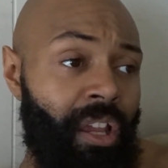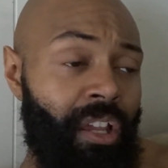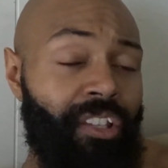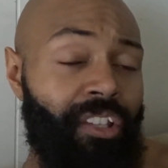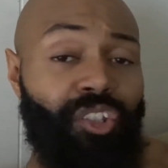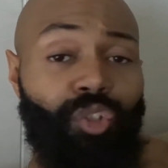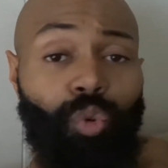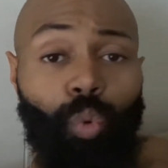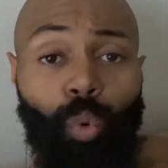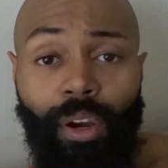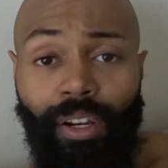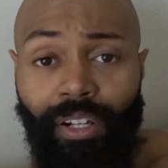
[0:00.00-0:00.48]

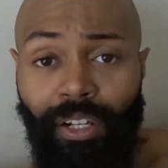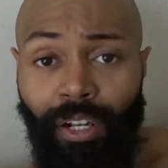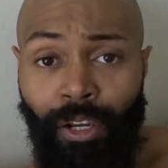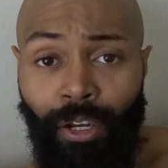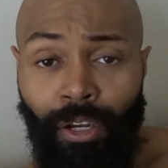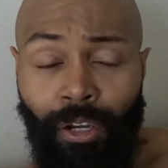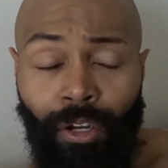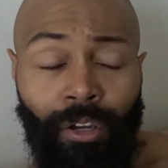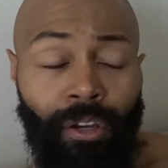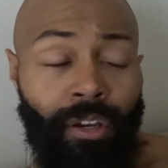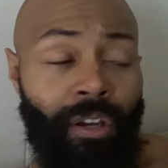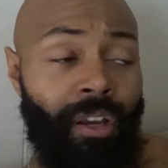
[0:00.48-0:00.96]

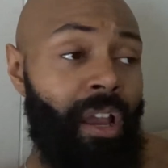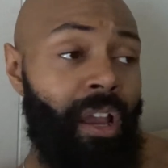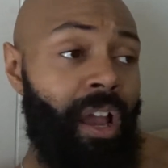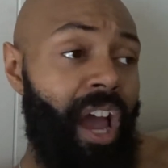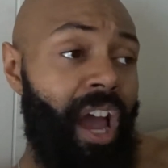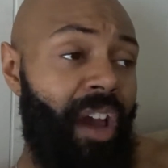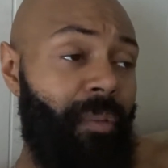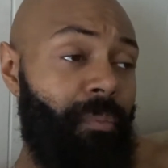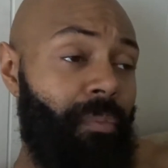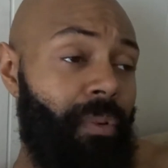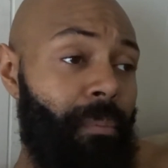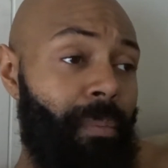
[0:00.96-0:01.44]
Twitter.
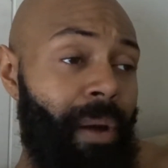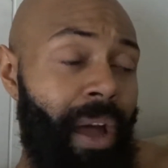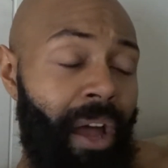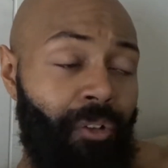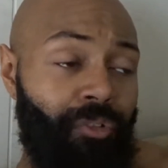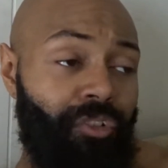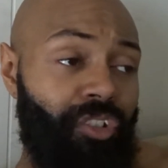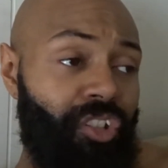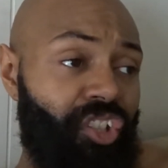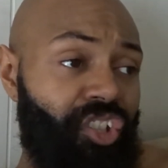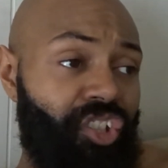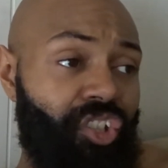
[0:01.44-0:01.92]
I'm
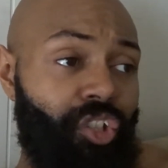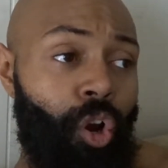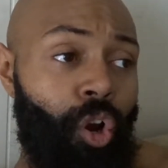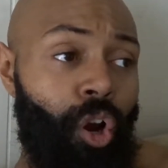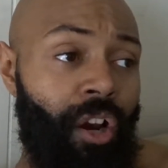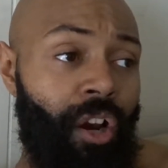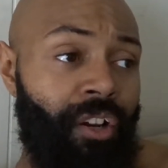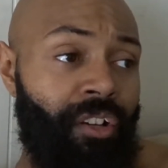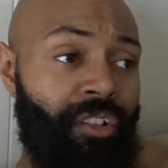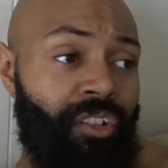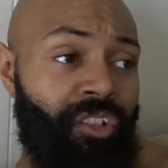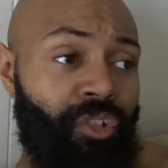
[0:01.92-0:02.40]
about to
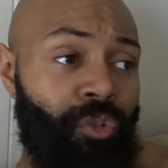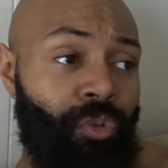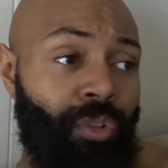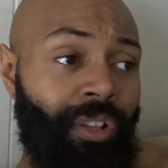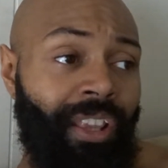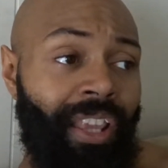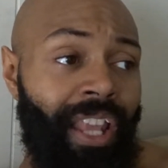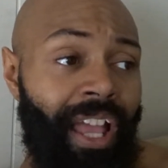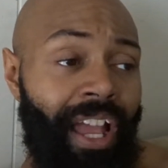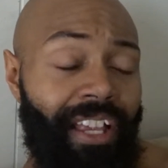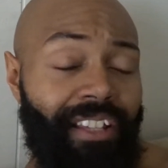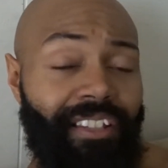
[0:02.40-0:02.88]
start
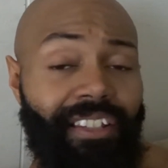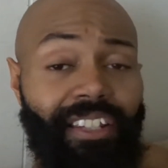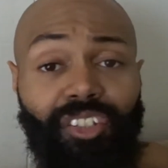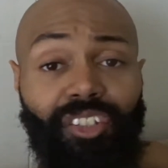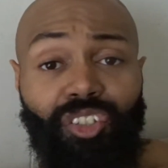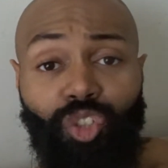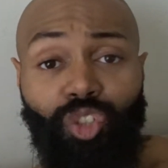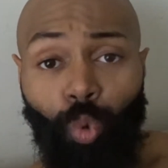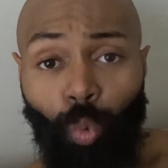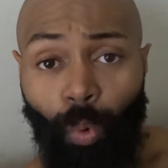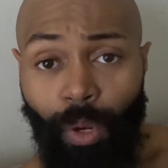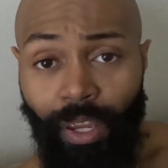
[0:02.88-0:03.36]
utilizing
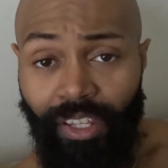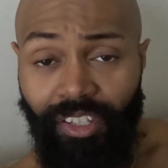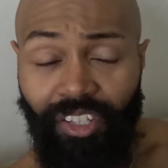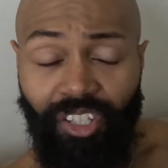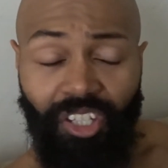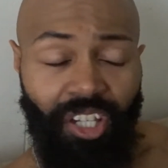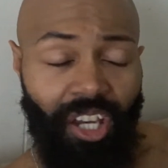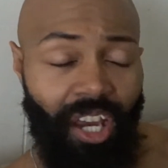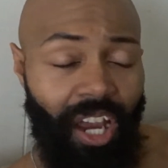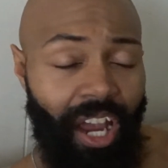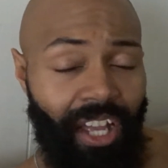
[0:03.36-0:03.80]
Twitch.